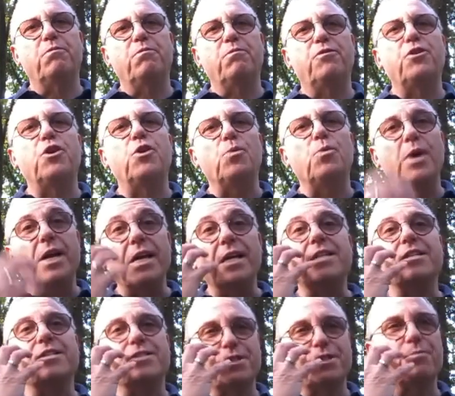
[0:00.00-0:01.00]
few
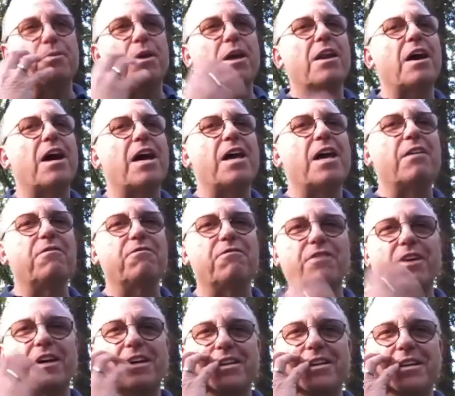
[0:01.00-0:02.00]
weeks when I have
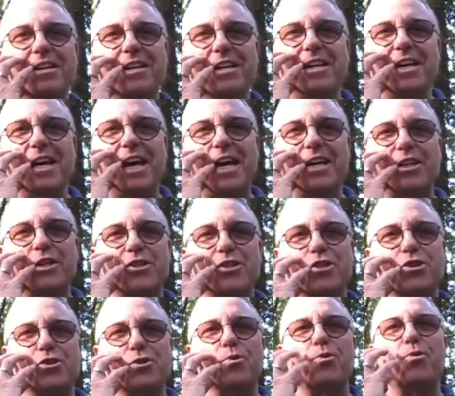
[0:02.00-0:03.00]
had a
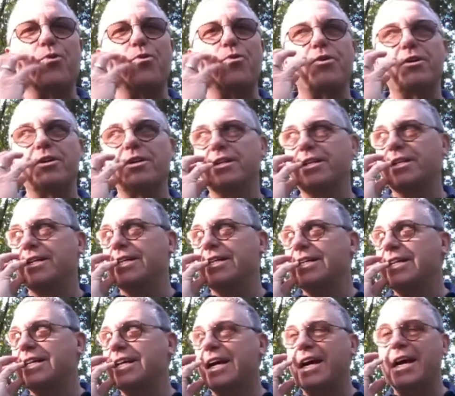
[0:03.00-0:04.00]
sore
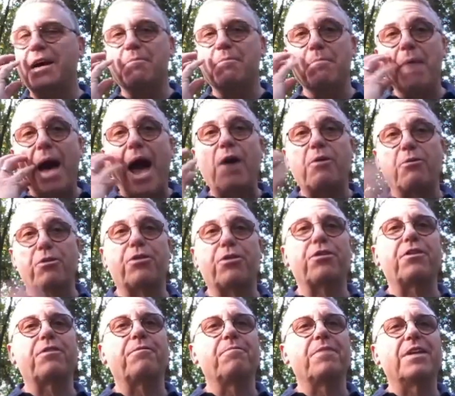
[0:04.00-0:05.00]

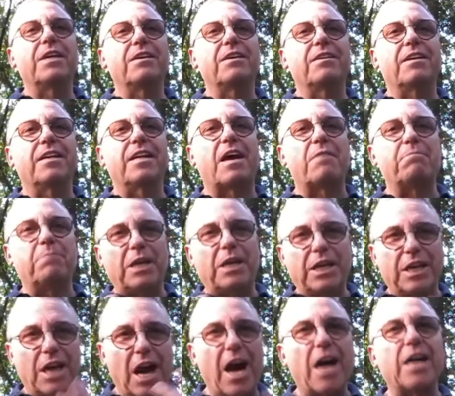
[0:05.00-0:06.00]
mouth. And I've been
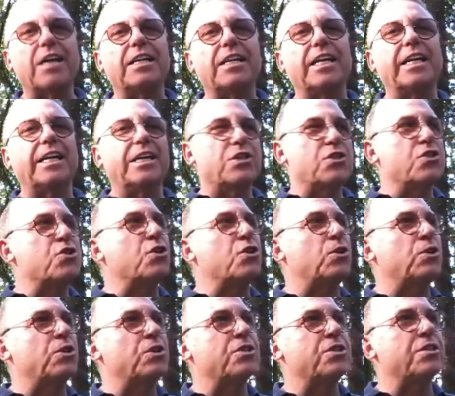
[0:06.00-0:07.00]
gargling in
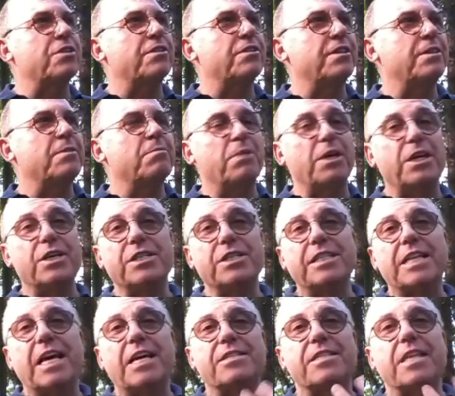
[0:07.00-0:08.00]
salt because
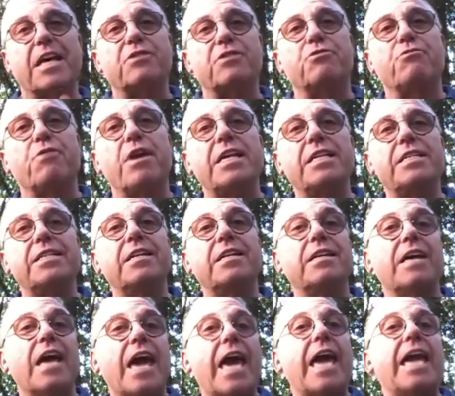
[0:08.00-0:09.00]
it has that great
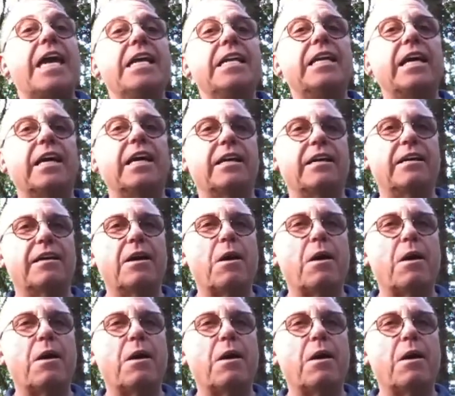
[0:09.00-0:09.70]
healing